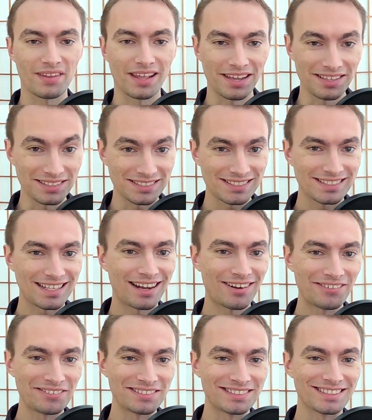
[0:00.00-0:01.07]
It
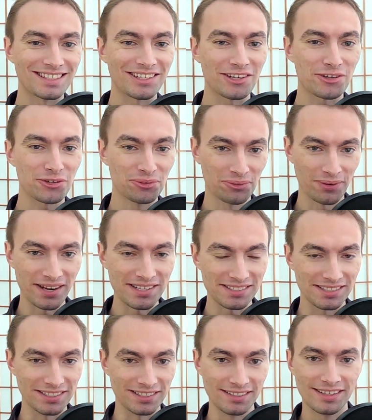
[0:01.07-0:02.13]
sounds
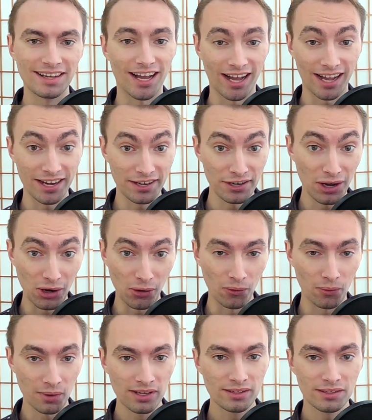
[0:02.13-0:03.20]
crazy, I know.
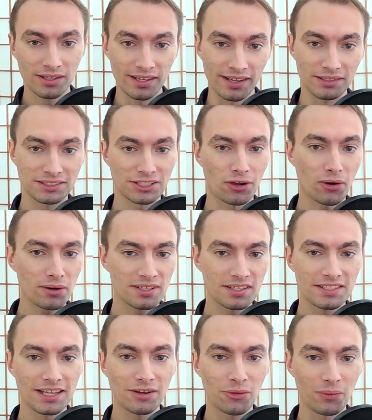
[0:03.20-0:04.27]
It's hard to
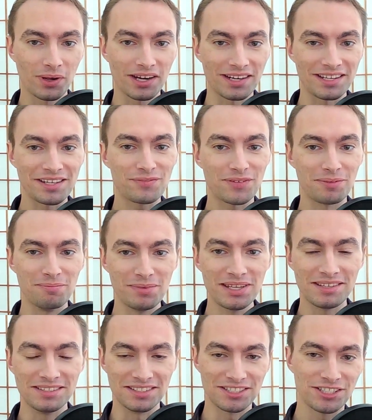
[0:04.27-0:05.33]
tell what it even
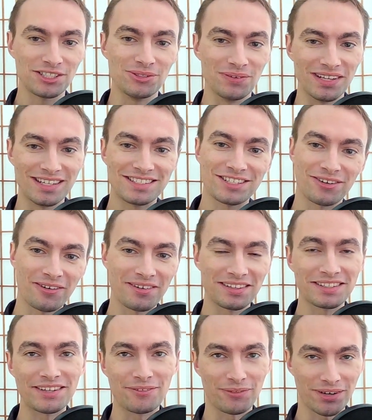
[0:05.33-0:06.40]
means to
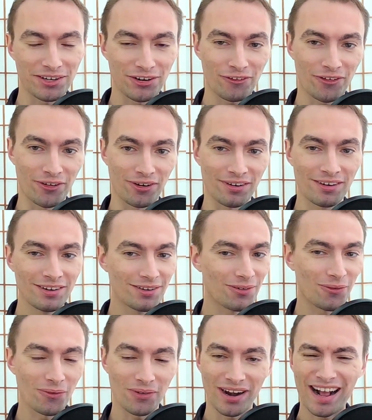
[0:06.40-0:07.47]
eternally recur,
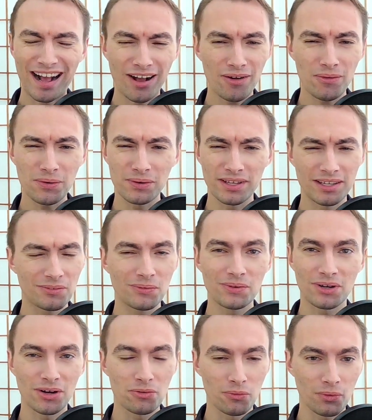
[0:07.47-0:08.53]
or how it would
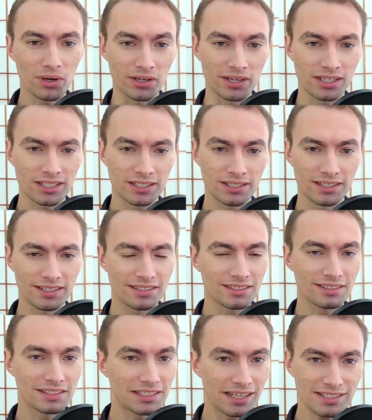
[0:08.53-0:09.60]
all work. It
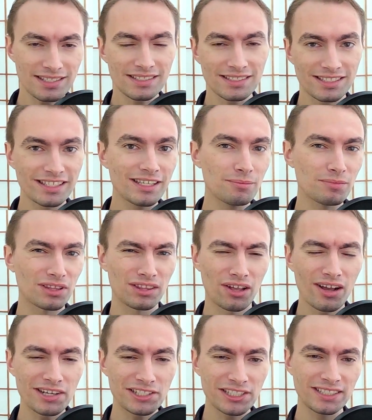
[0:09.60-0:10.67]
doesn't seem
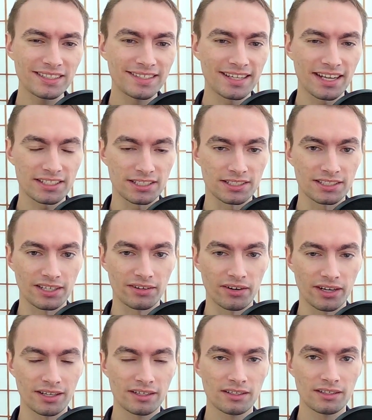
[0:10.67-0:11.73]
logically
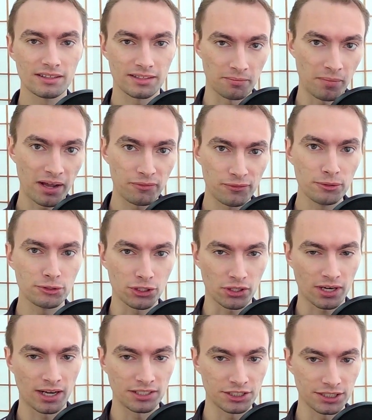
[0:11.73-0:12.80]
necessary that my future
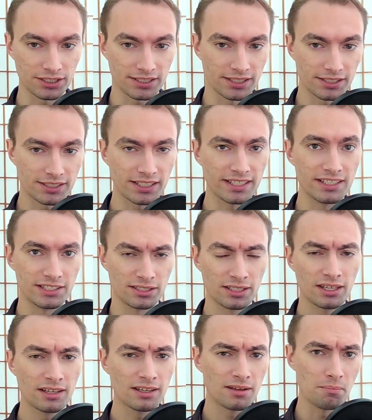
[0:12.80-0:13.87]
consciousness is
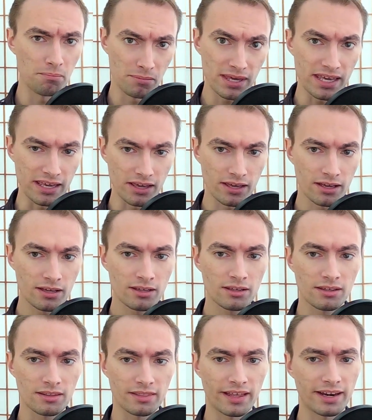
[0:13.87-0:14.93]
me.
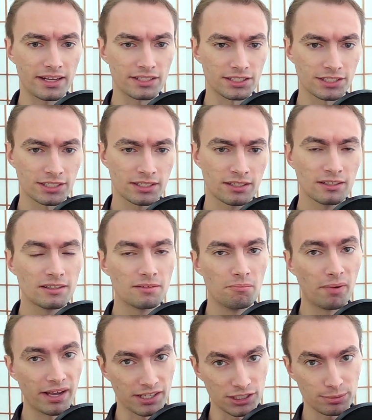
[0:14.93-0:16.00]
That is,
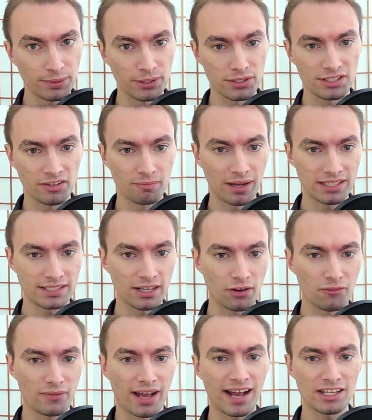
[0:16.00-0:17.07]
my experience of myself
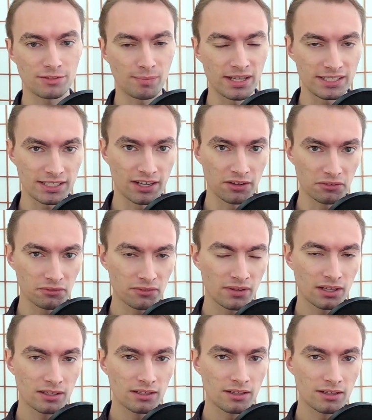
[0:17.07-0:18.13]
as myself
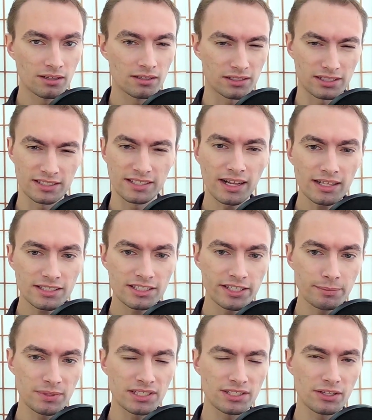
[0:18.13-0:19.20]
does not
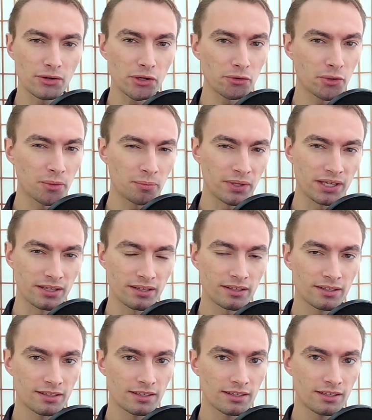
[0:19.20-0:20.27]
seem as though it would be
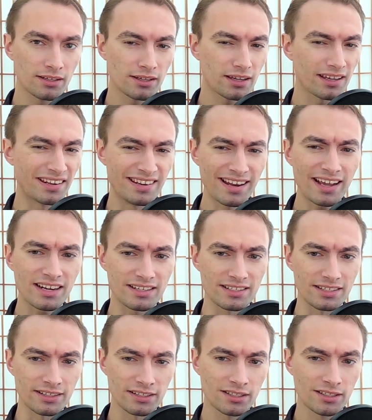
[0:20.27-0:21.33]

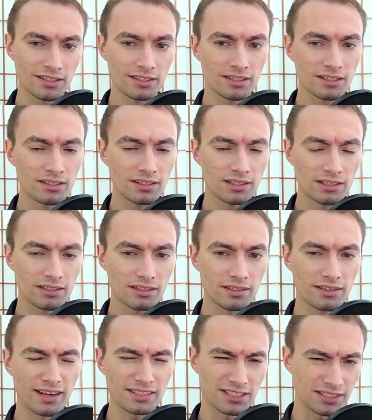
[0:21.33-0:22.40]
connected
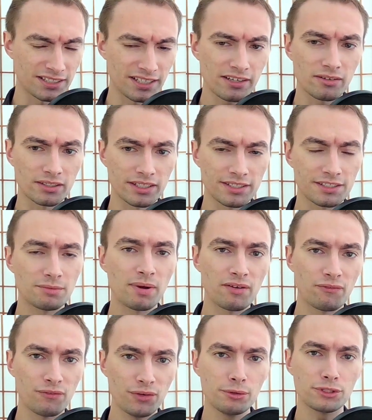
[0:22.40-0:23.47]
necessarily to my
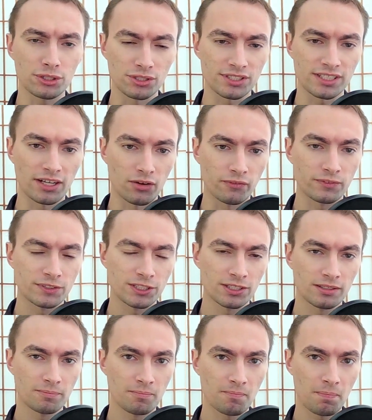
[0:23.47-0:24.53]
future self's
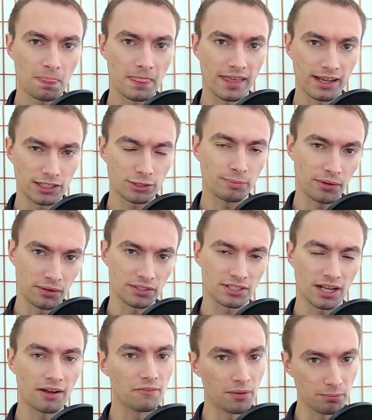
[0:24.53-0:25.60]
experience
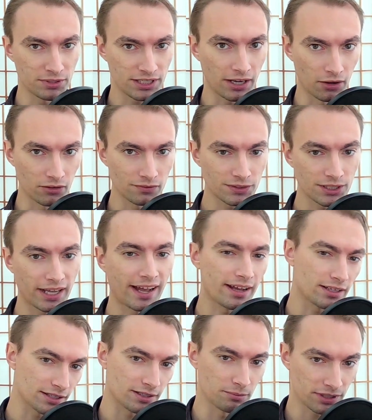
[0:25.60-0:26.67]
of themselves
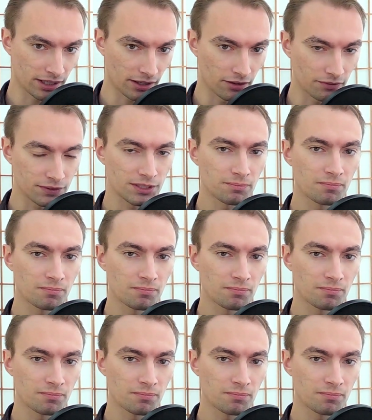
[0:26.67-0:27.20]
as themselves.